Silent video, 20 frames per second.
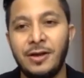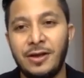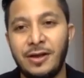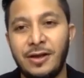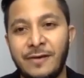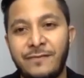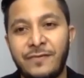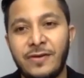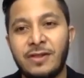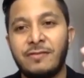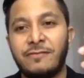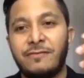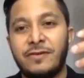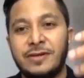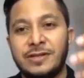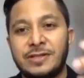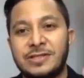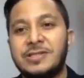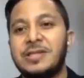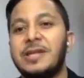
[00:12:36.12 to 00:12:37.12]
if it's for
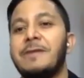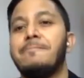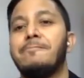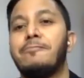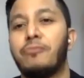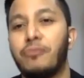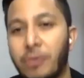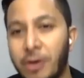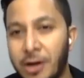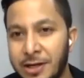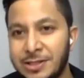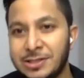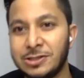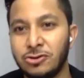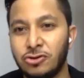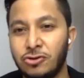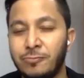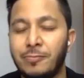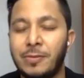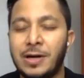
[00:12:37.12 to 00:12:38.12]
the same price,
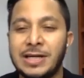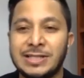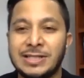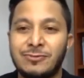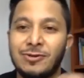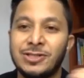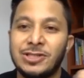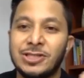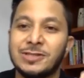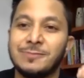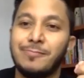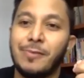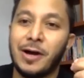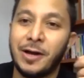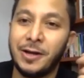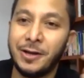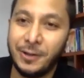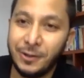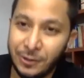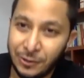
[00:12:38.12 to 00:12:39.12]
you might as well just
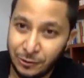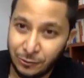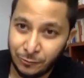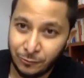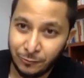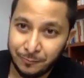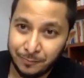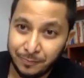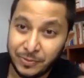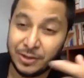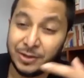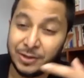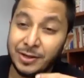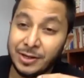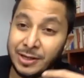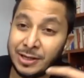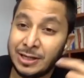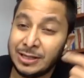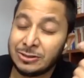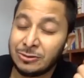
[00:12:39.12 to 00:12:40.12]
buy new. In the
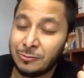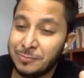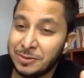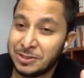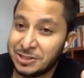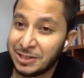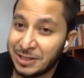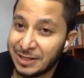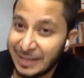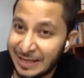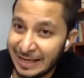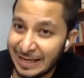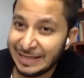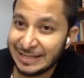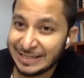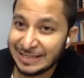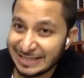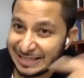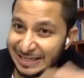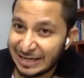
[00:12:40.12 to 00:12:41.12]
case of Mr. K
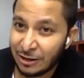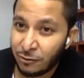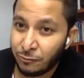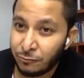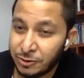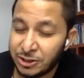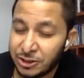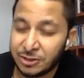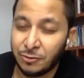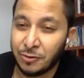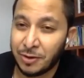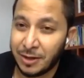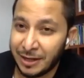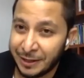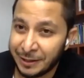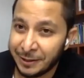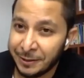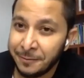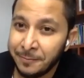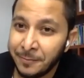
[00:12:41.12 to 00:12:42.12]
just now, which is our
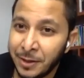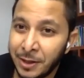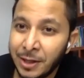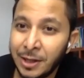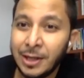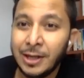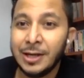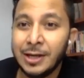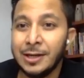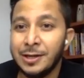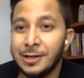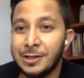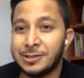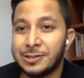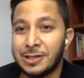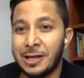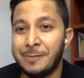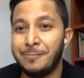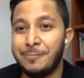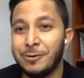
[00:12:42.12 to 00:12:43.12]
client, he's
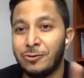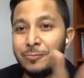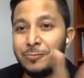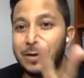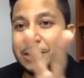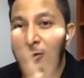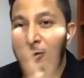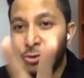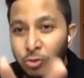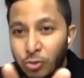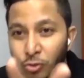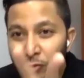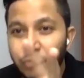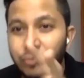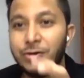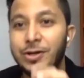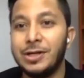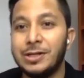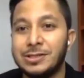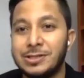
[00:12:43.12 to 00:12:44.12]
able to buy 2
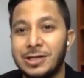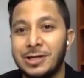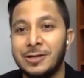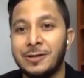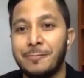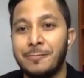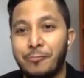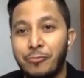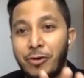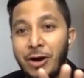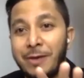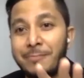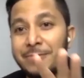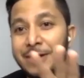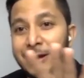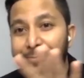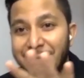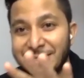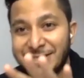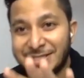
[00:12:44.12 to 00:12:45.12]
units in a prime
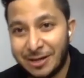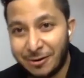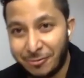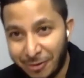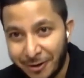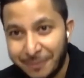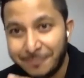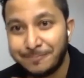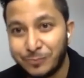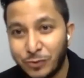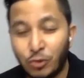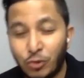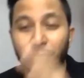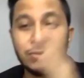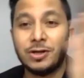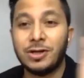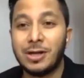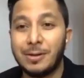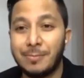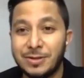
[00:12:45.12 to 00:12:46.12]
Damansara,
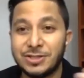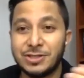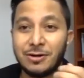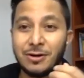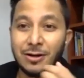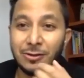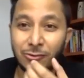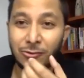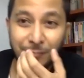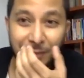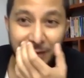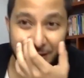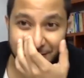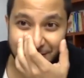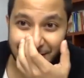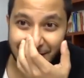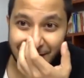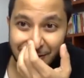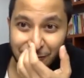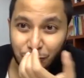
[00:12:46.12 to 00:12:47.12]
Kota Damansara to be
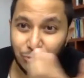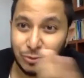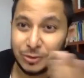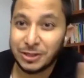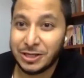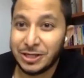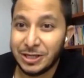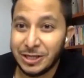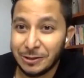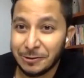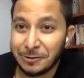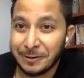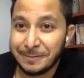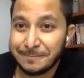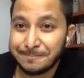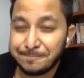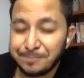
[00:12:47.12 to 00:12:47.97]
exact, dual key, right?